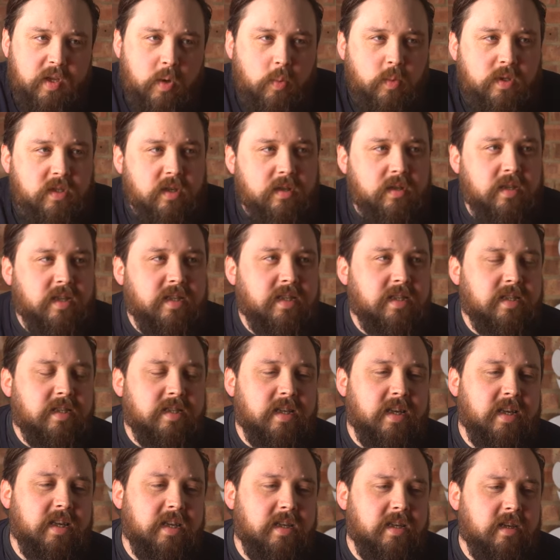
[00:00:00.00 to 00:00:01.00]
which I think is
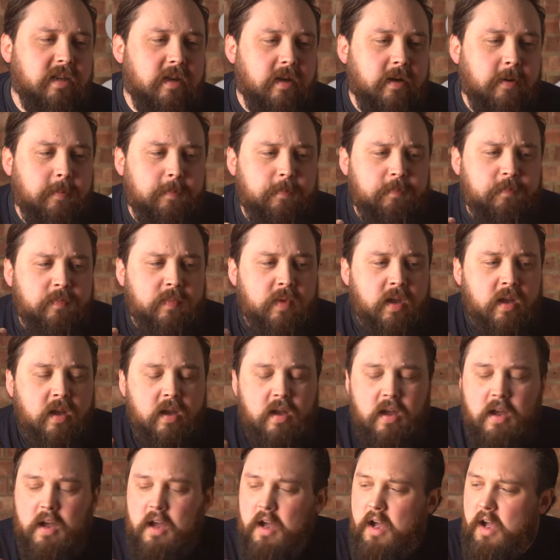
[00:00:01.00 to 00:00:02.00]
a
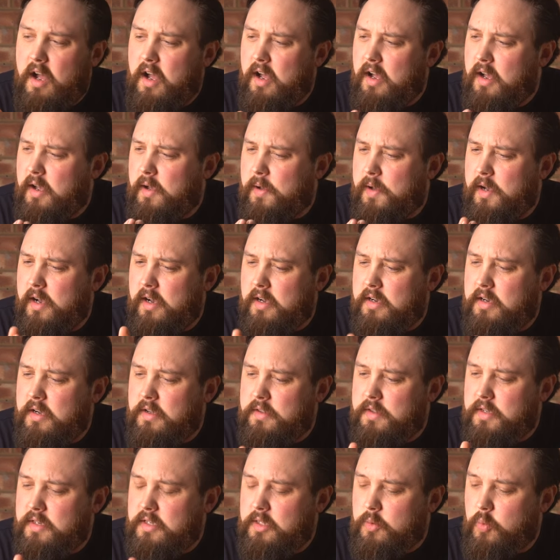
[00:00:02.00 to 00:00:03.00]
I
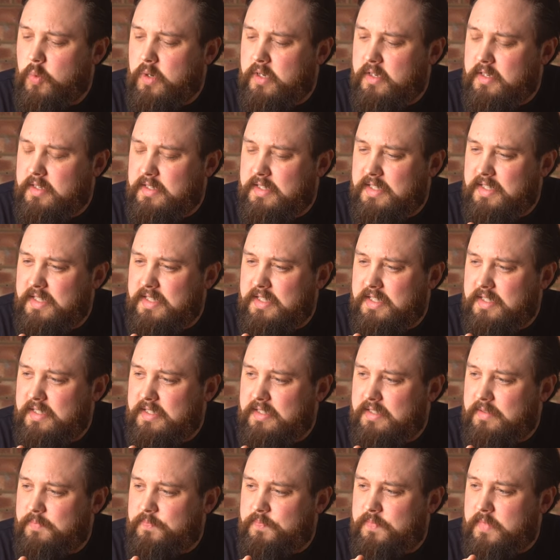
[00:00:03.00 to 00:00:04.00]
can't think of the word.
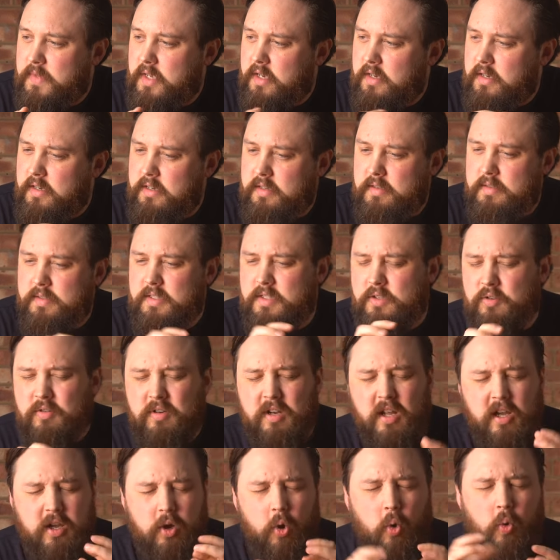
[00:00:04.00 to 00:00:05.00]
It's
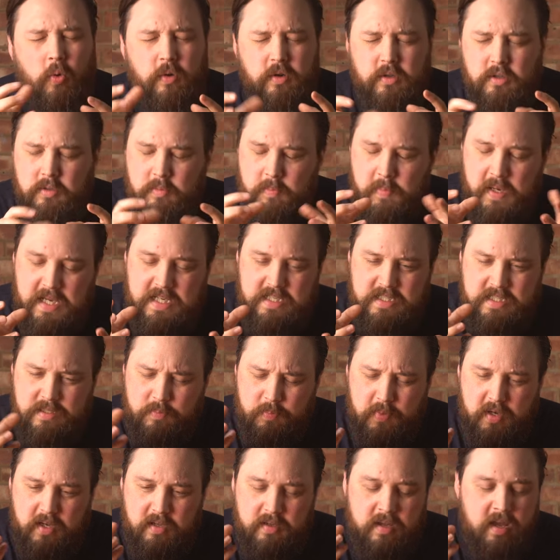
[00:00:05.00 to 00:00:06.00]
not like oil
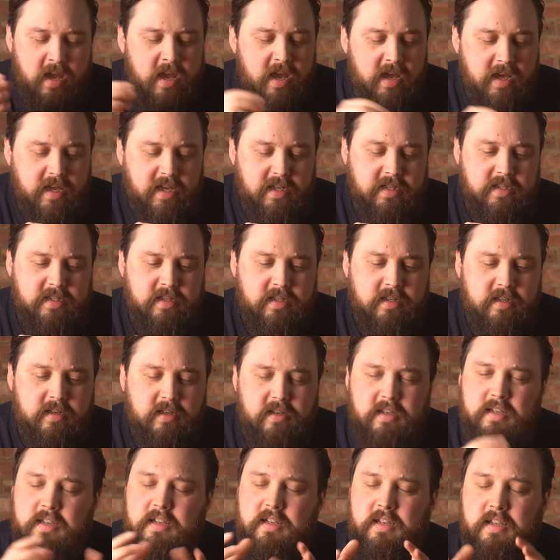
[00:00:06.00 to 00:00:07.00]
based, but it's
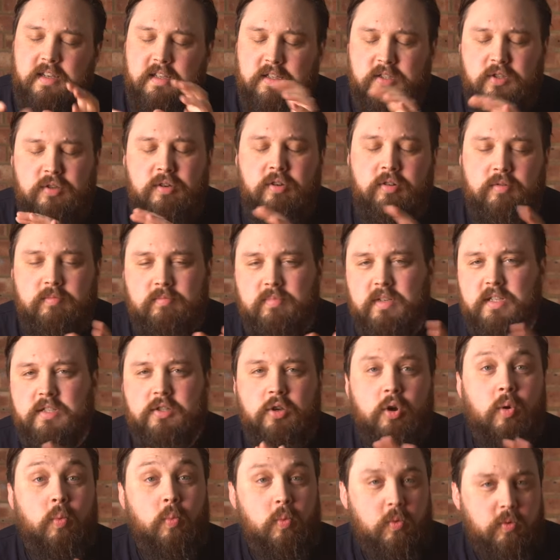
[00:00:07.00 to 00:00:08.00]

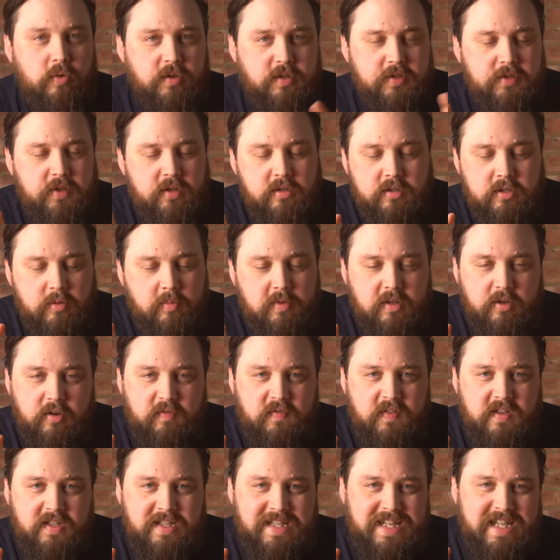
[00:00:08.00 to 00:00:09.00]
not water soluble,
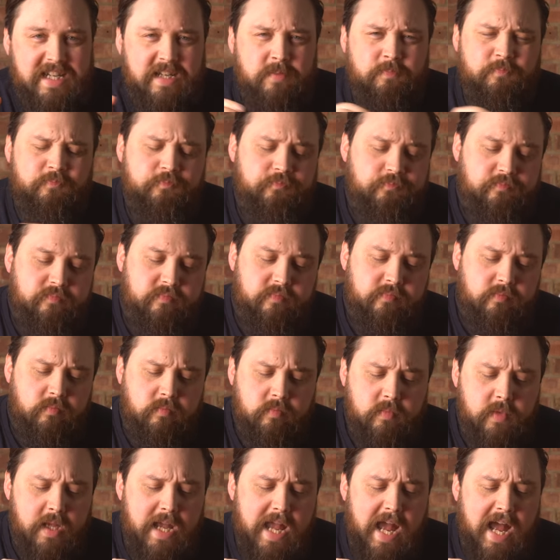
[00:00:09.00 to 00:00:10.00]
obviously.
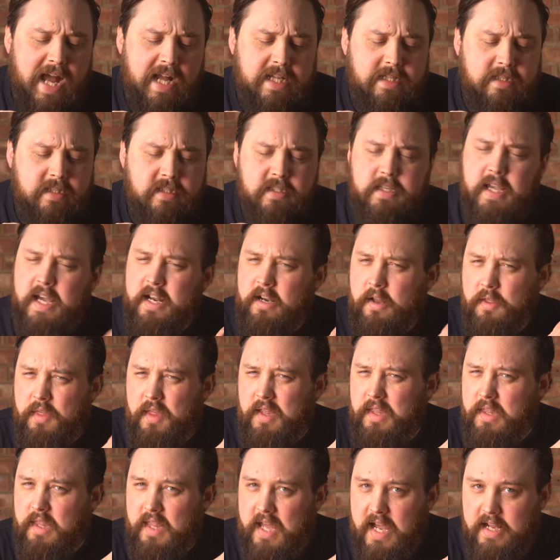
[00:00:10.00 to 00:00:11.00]
And I
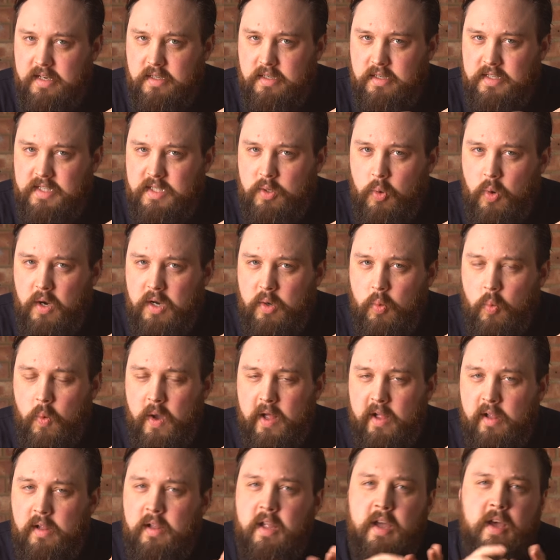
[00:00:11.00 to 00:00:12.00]
think that does quite
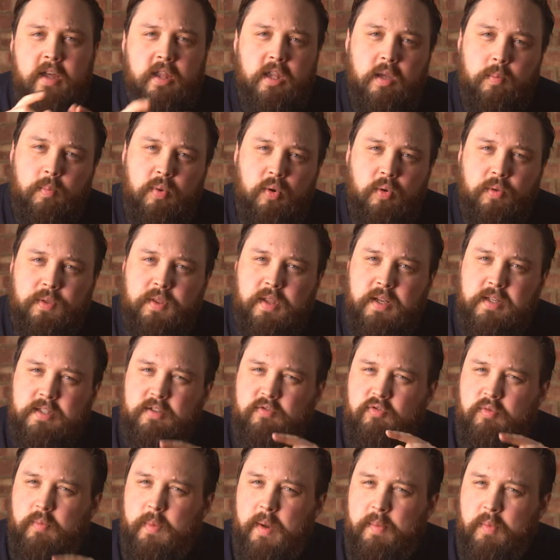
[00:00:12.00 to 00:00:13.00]
well. The important thing
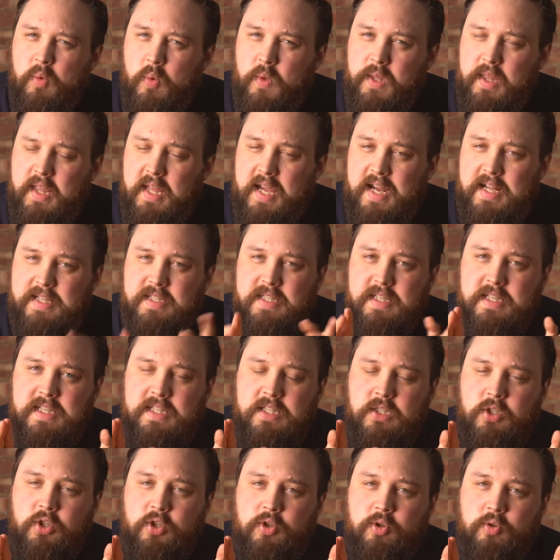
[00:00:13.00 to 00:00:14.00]
to remember with that
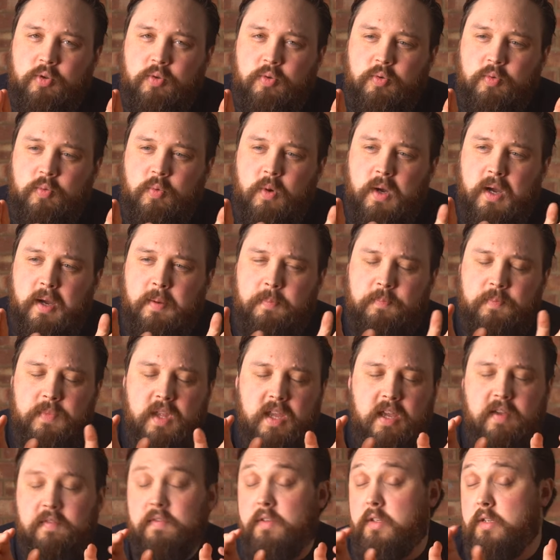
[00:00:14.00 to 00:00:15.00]
is to,
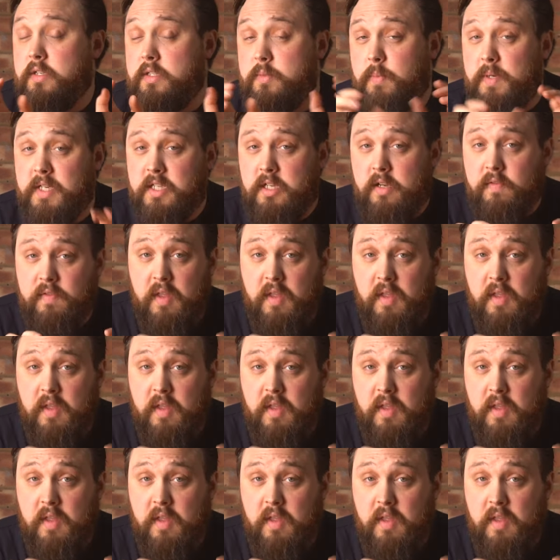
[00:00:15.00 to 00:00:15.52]
especially